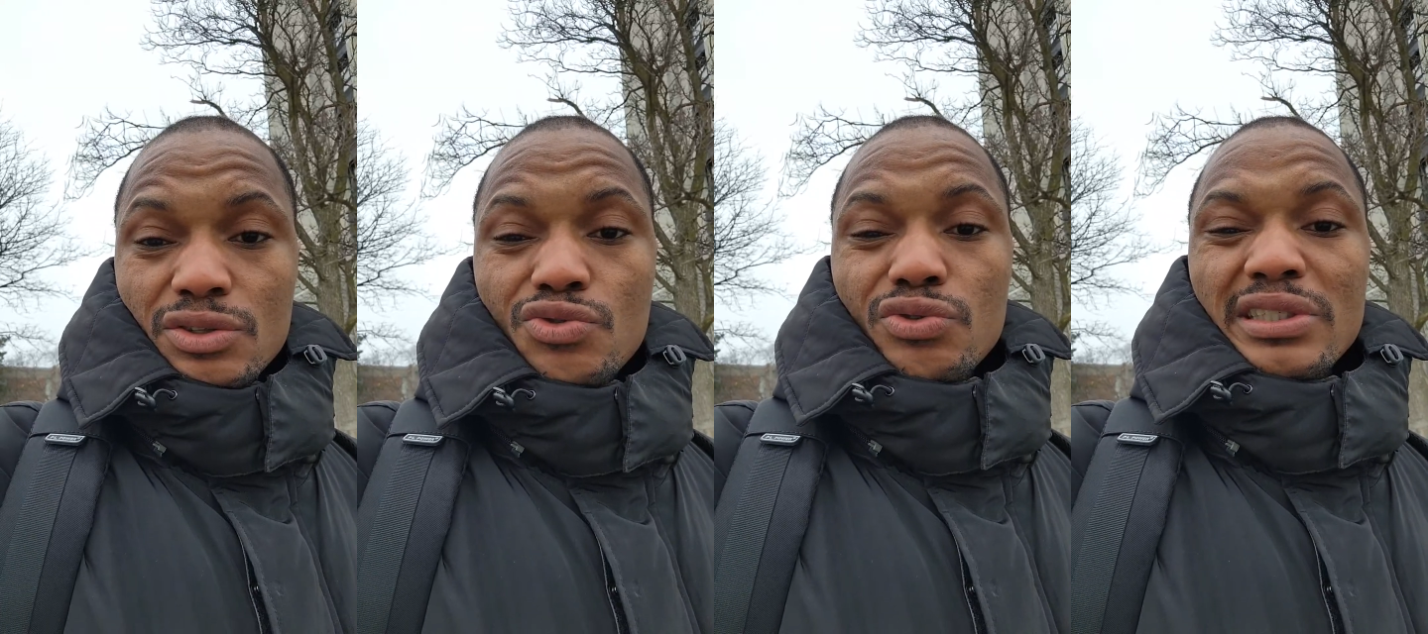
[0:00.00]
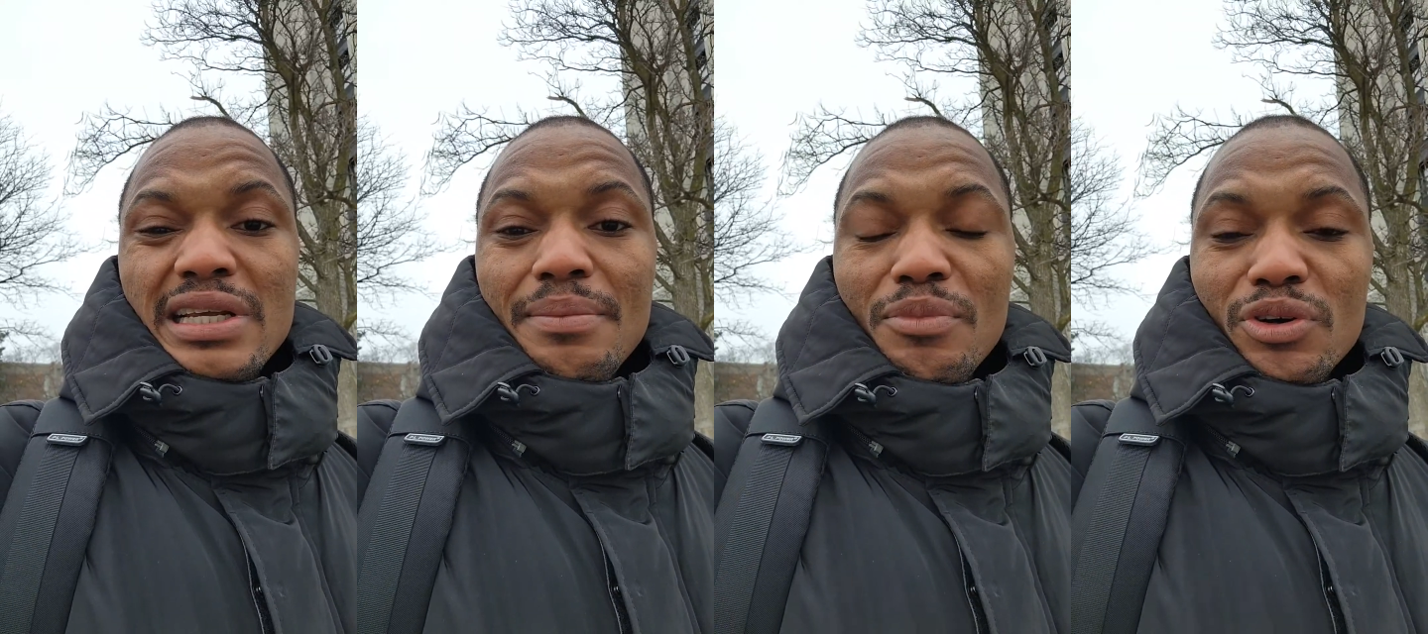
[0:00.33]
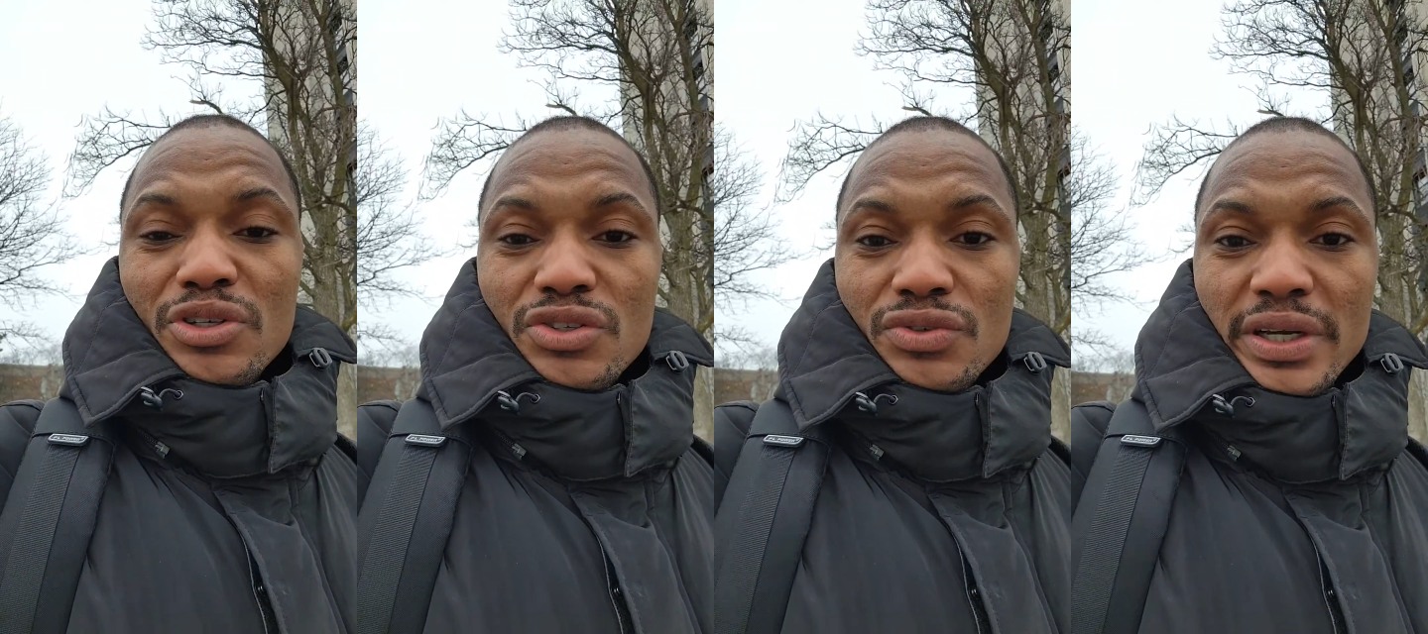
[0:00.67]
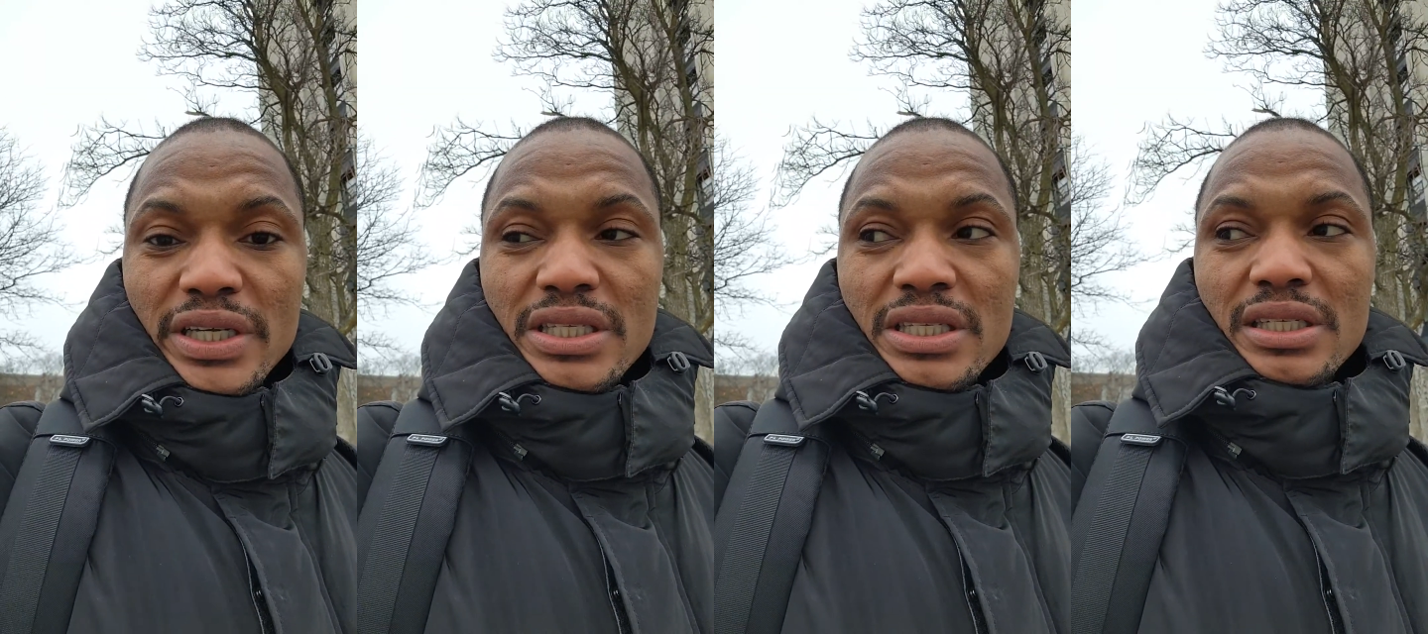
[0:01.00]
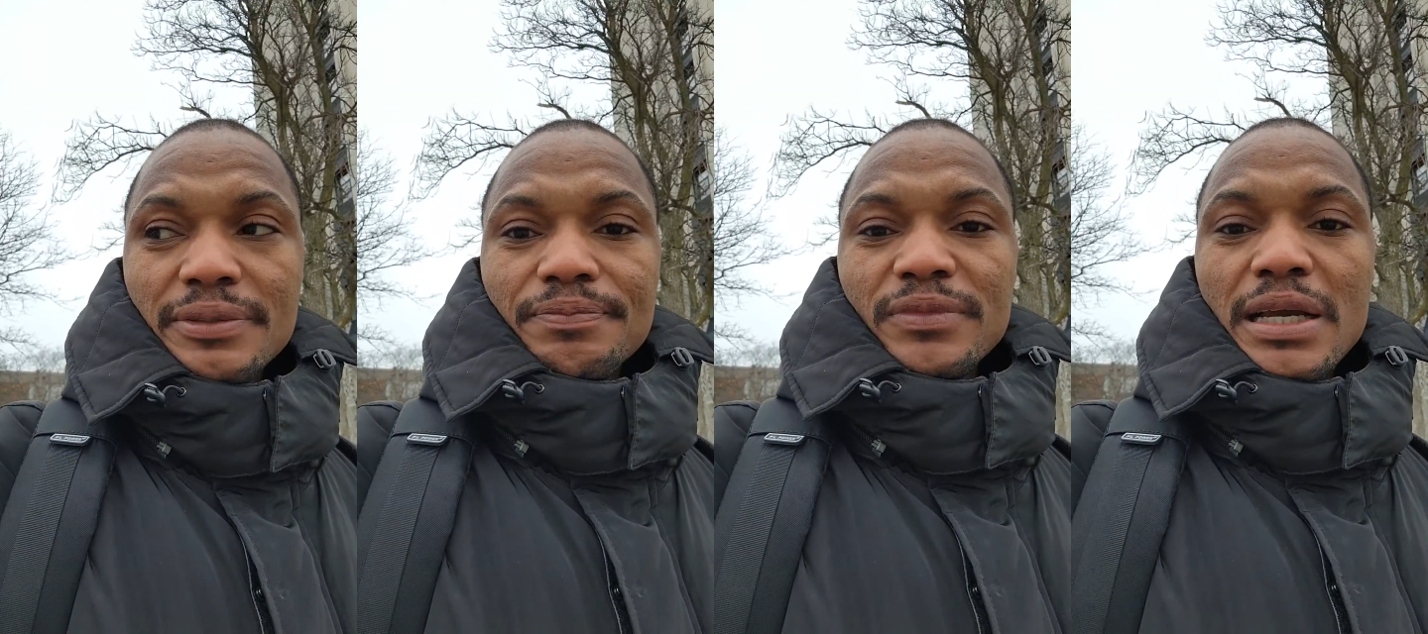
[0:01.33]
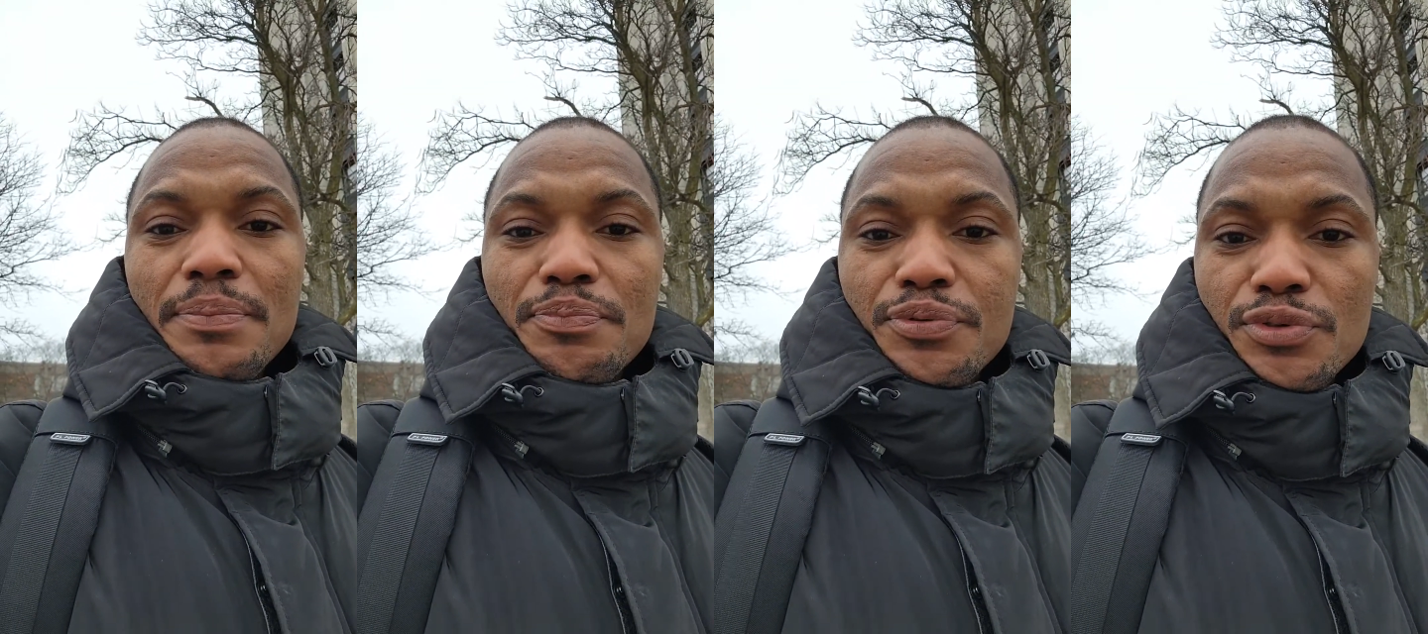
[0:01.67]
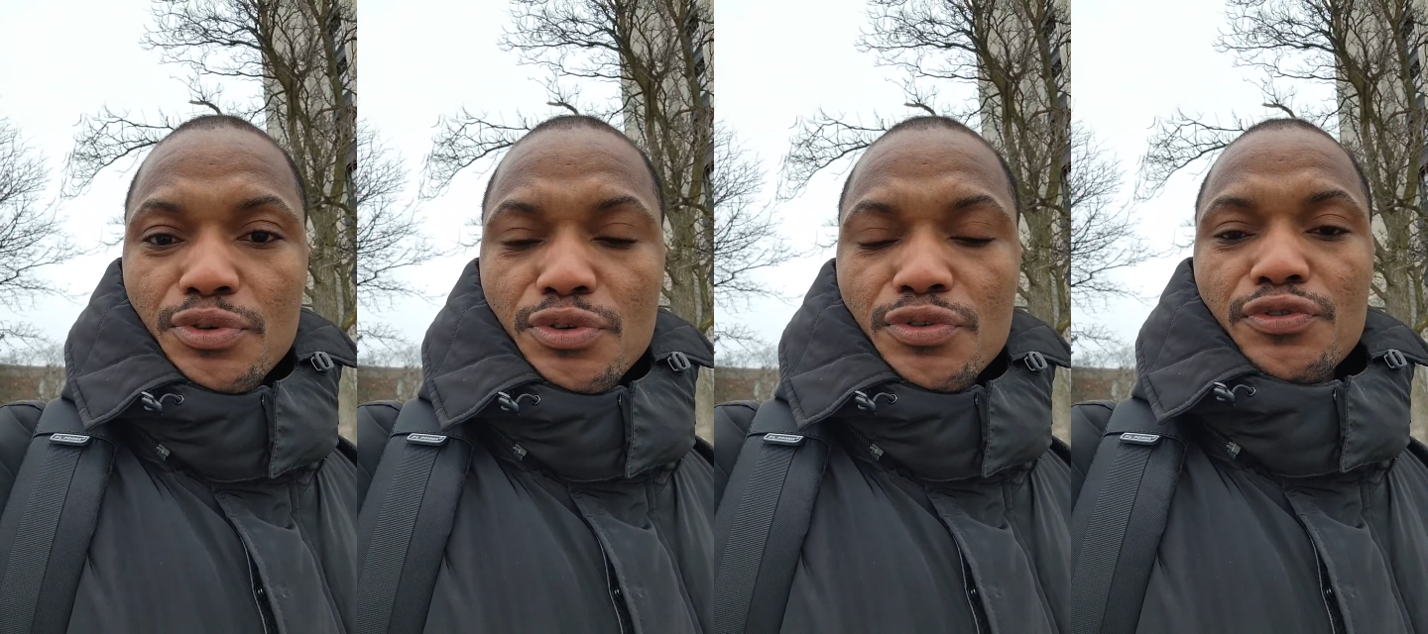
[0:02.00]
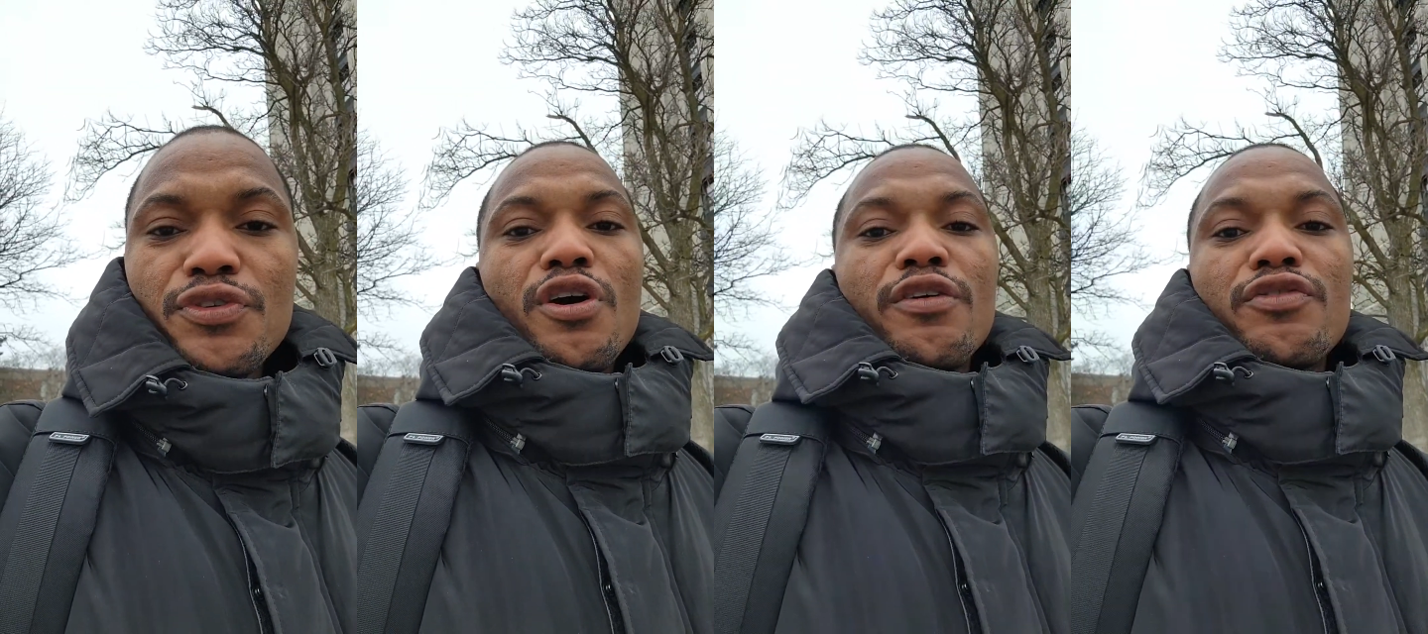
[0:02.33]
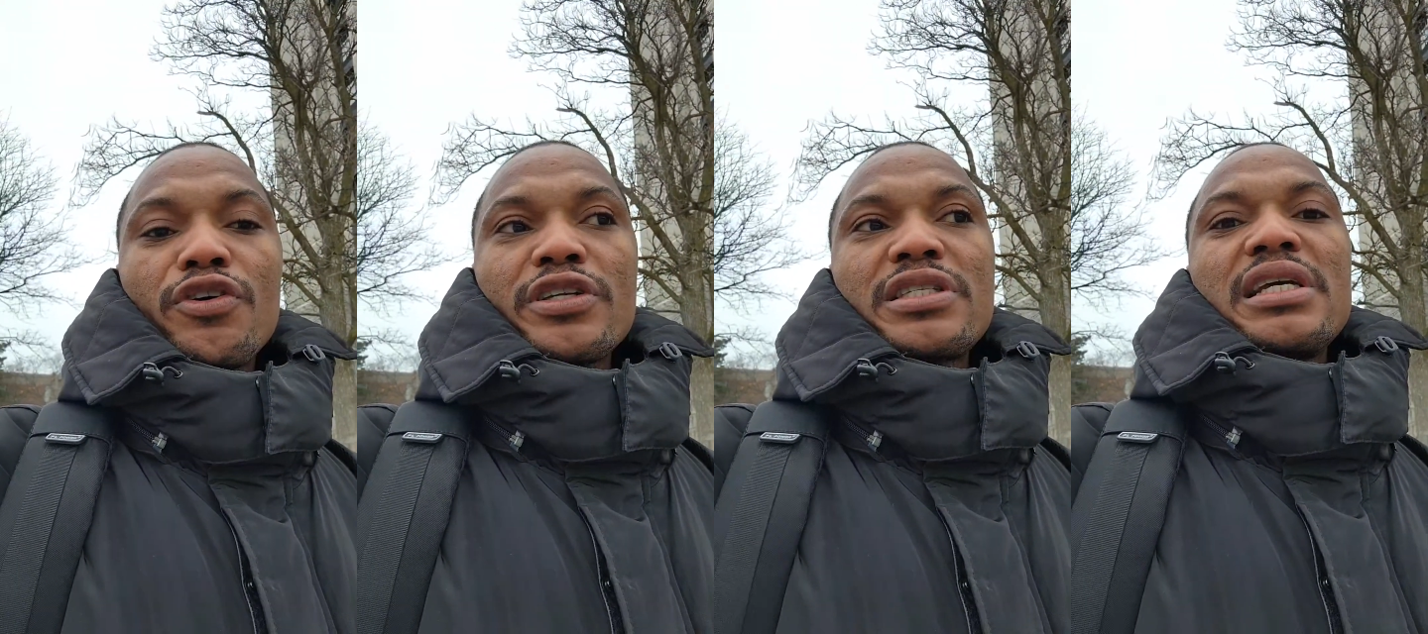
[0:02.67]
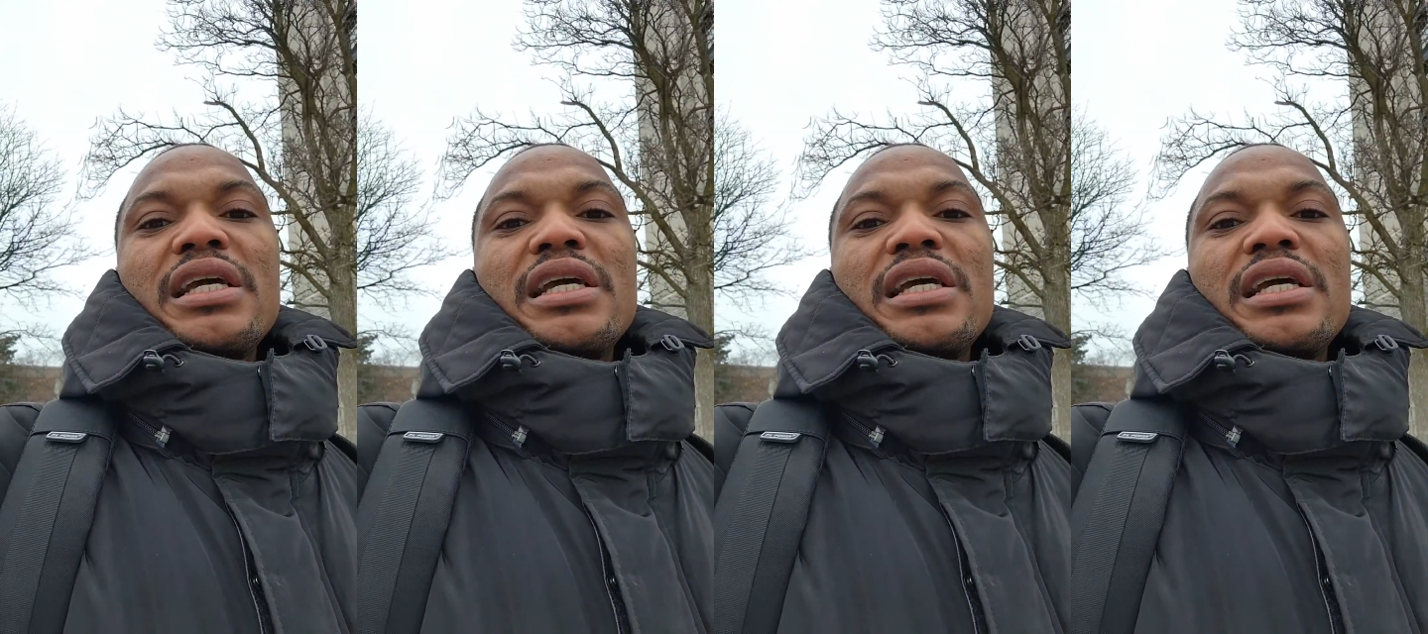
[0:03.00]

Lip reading: to demonstrate the proof of what